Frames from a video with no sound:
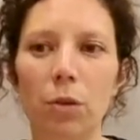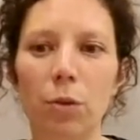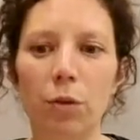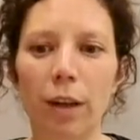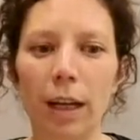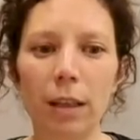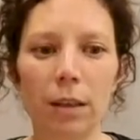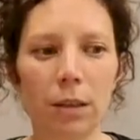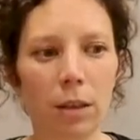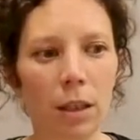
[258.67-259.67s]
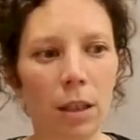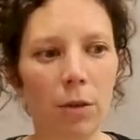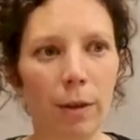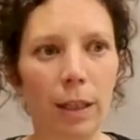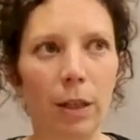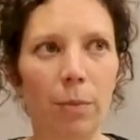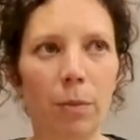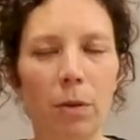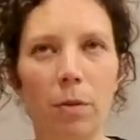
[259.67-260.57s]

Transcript: to find this rhythm,